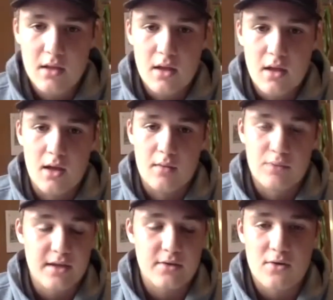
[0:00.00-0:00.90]
uh,
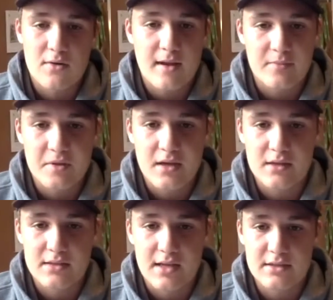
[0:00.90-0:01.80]
playing quarterback
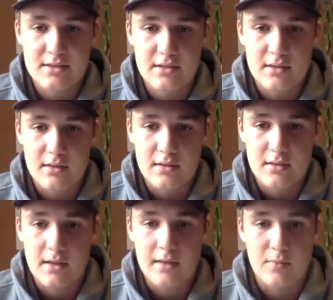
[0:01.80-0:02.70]
because I just
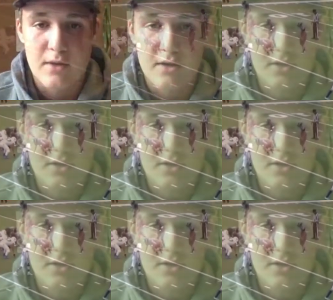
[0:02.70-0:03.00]
like the pressure